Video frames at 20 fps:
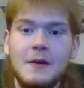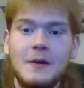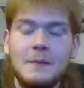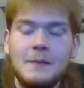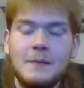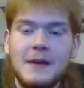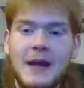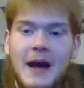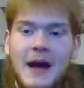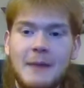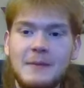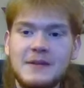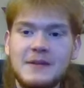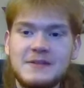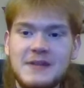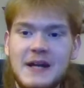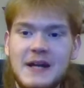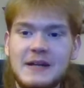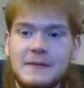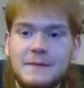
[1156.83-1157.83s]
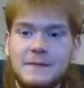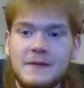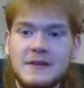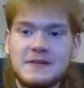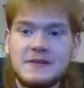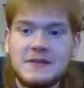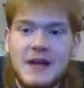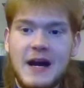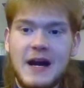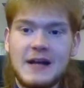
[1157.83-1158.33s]
yeah, I'm excited for
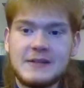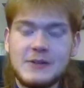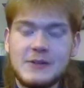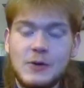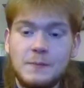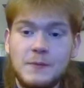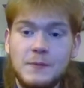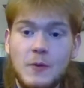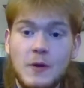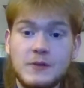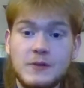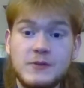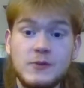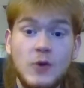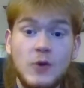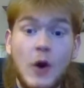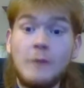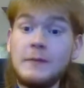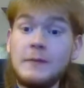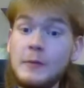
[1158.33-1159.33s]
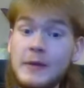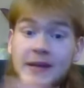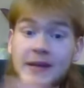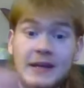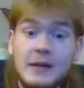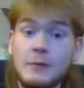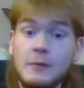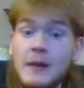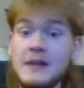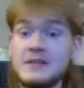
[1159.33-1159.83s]
this, guys. I hope you are too. Hopefully we can
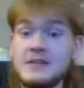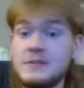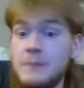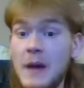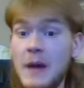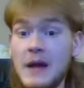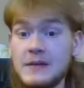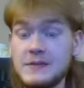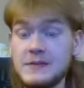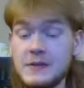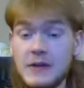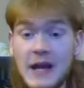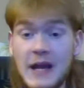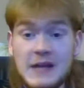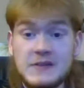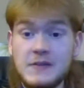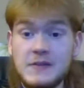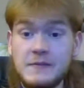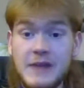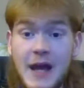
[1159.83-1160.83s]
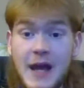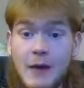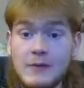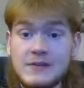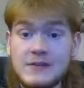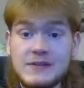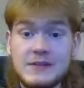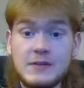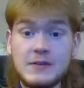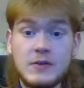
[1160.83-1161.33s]
get a race sponsor. As of now, it's
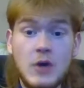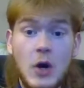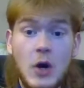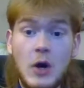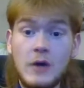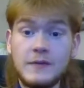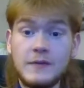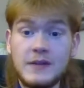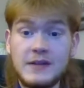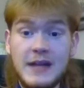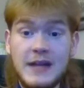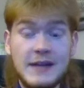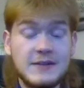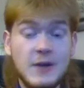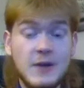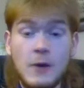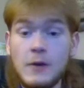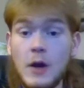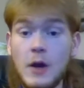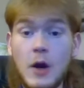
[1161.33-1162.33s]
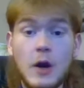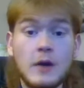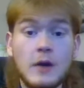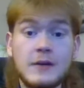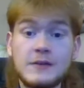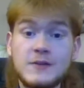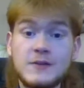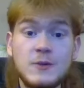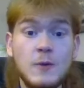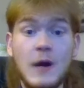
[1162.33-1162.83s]
still called the Daytona ARCA
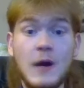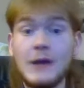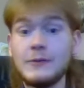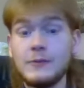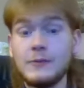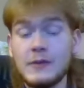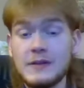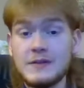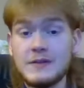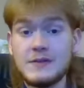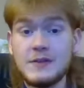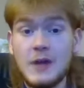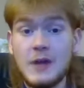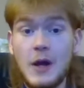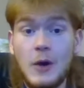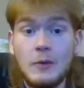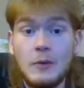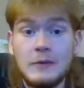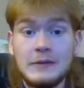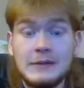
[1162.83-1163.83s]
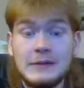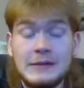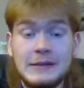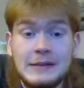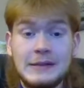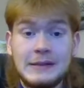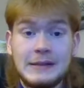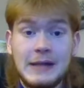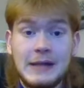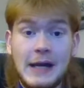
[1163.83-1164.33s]
200. So
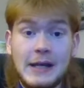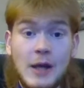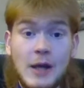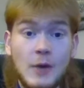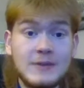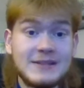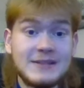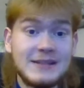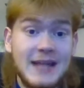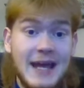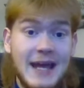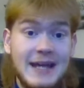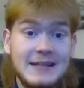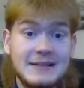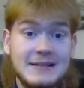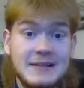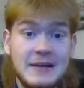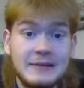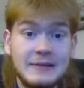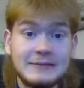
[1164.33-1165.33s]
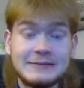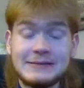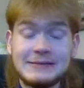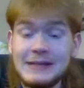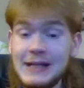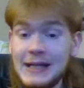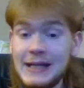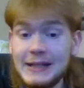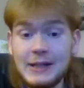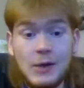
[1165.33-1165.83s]
I know it's late.
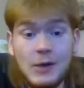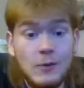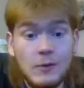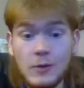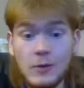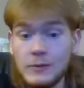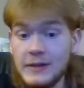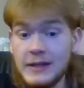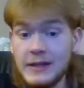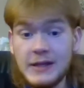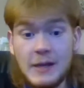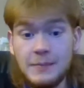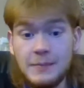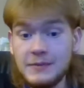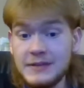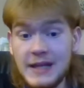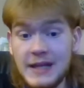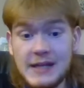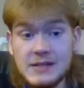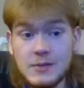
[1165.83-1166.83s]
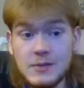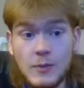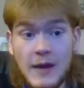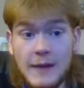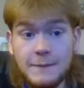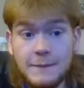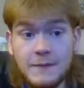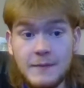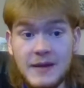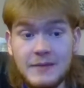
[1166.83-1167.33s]
I know we're only a couple of days away
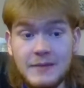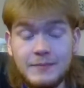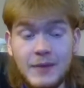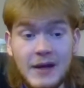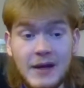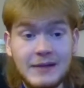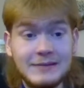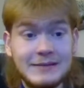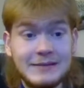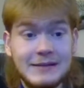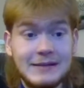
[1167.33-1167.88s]
from it, but